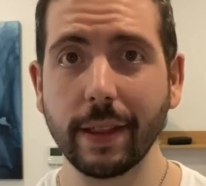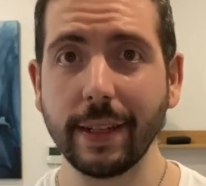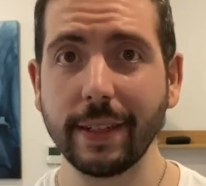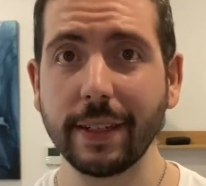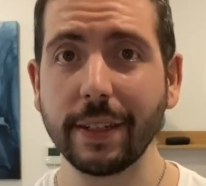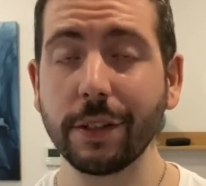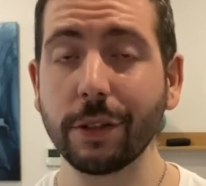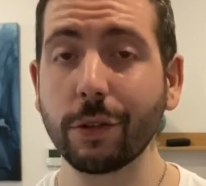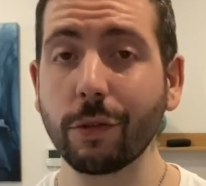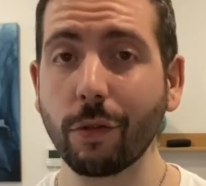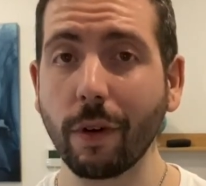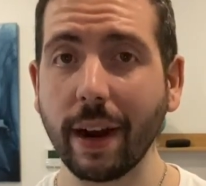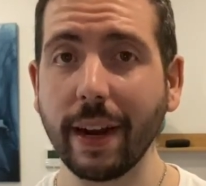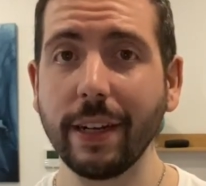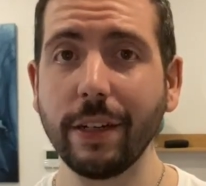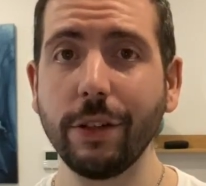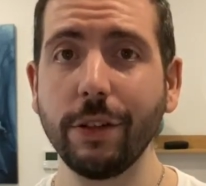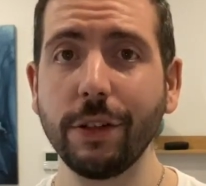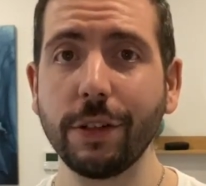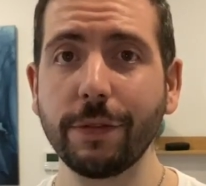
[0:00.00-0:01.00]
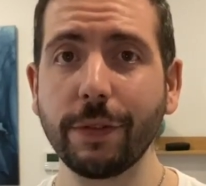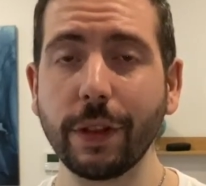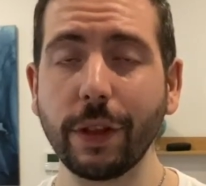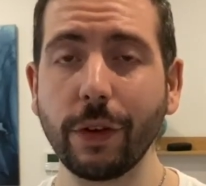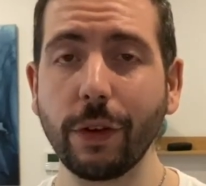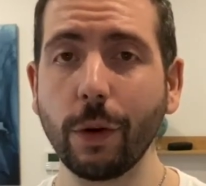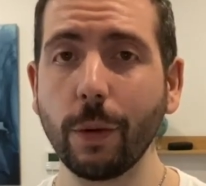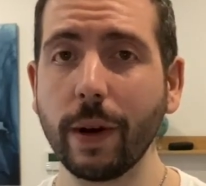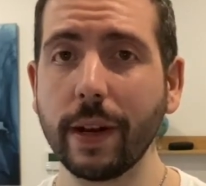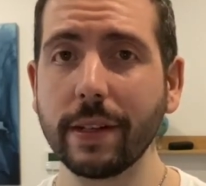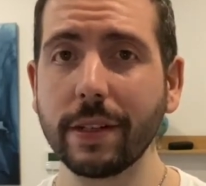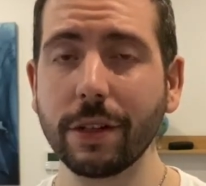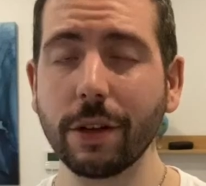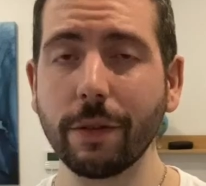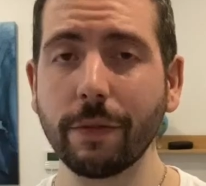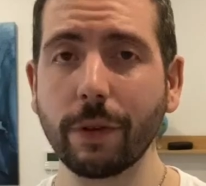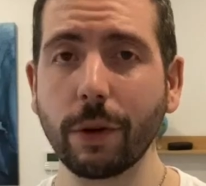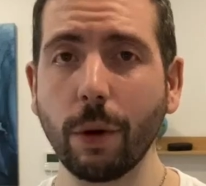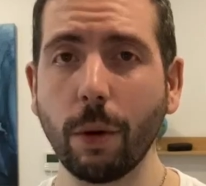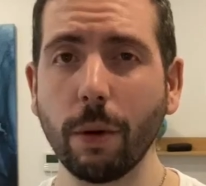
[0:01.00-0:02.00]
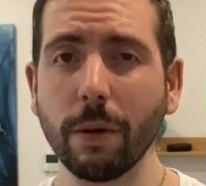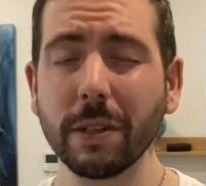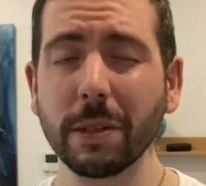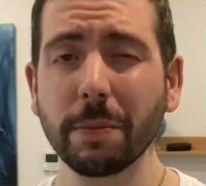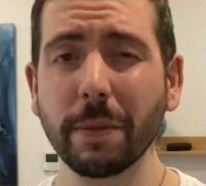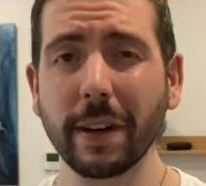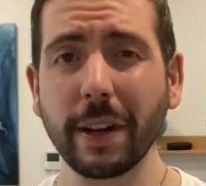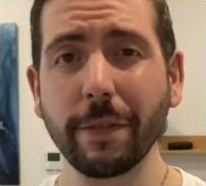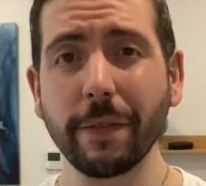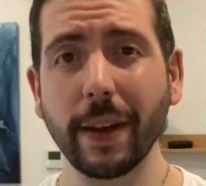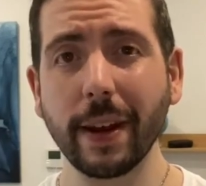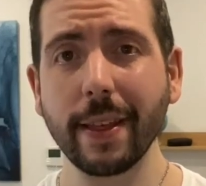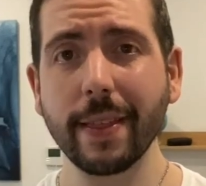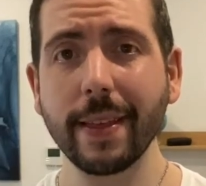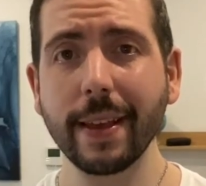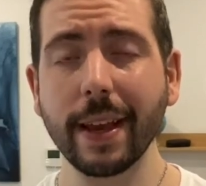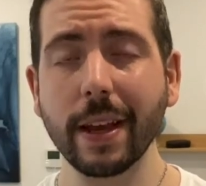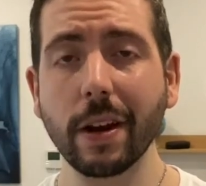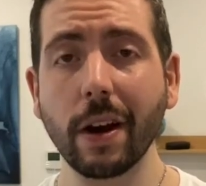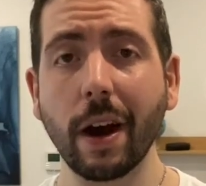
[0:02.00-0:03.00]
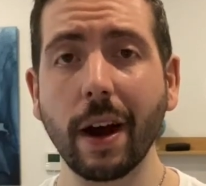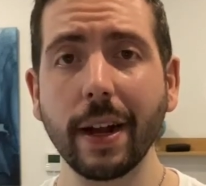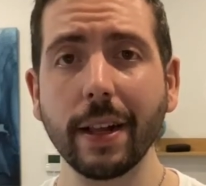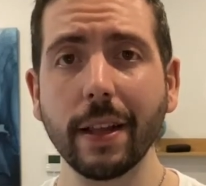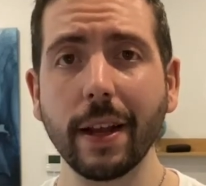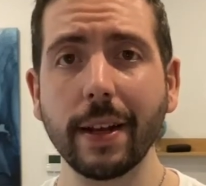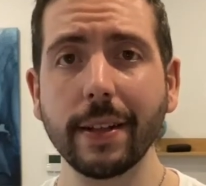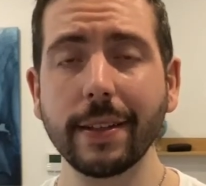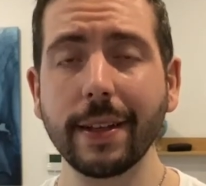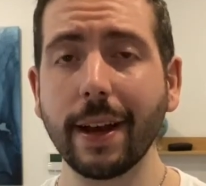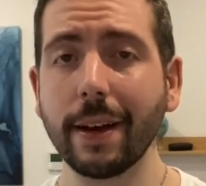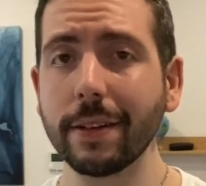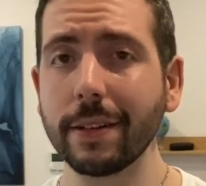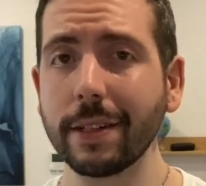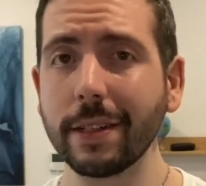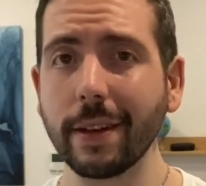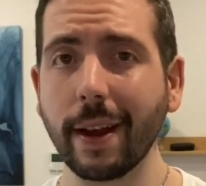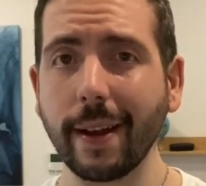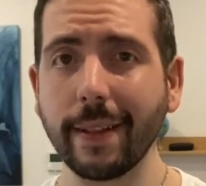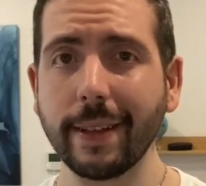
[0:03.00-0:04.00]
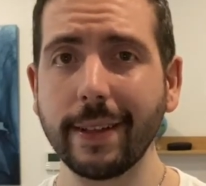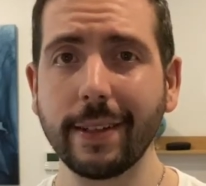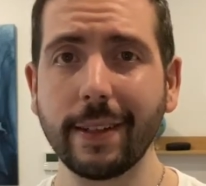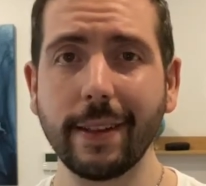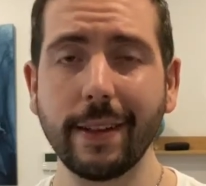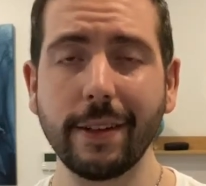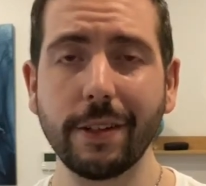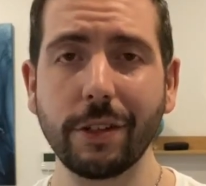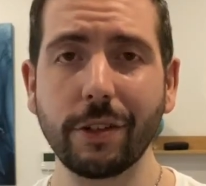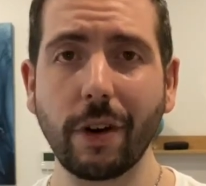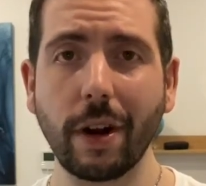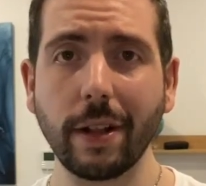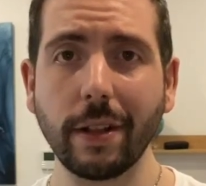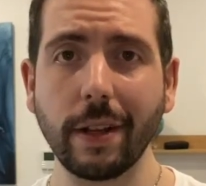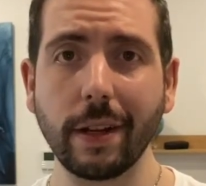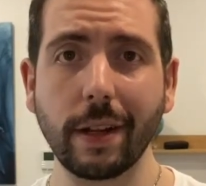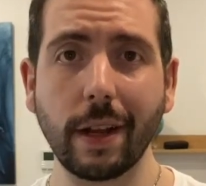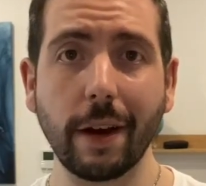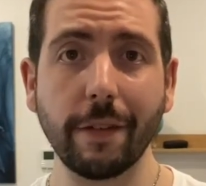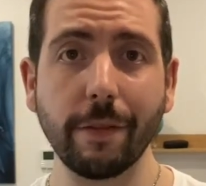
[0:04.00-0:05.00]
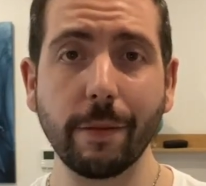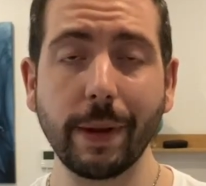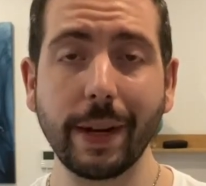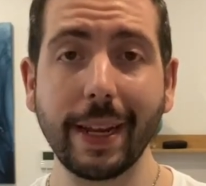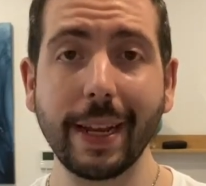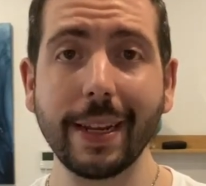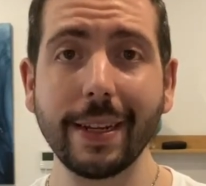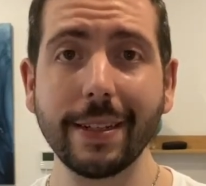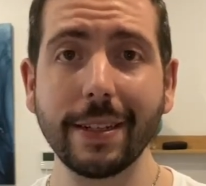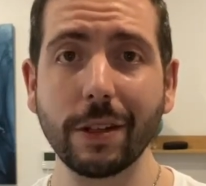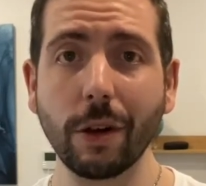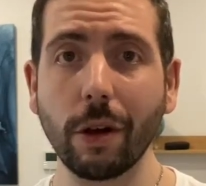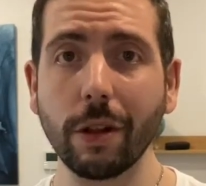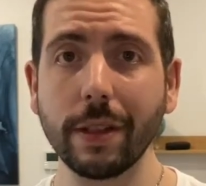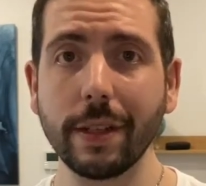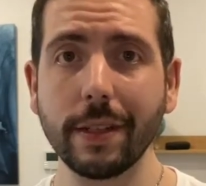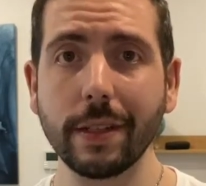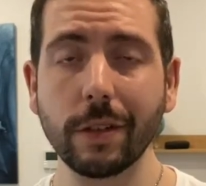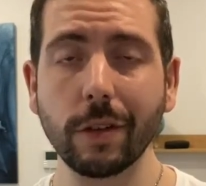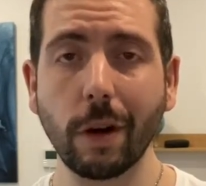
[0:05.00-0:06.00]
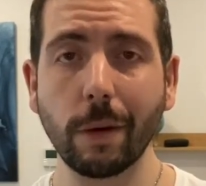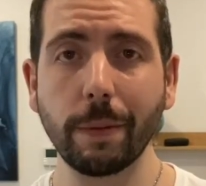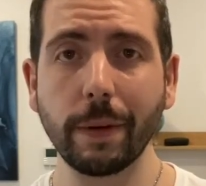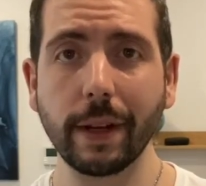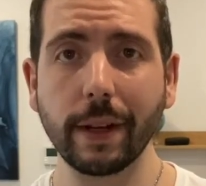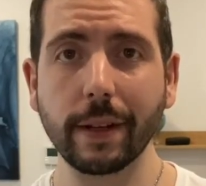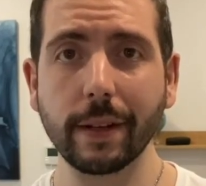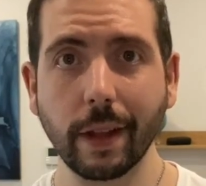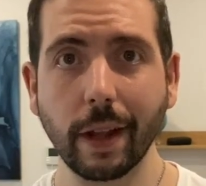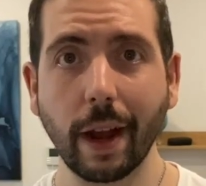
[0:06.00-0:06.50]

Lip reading: This is great news for the US, of course, but if anything, it highlights how silent the Australian government is on this topic.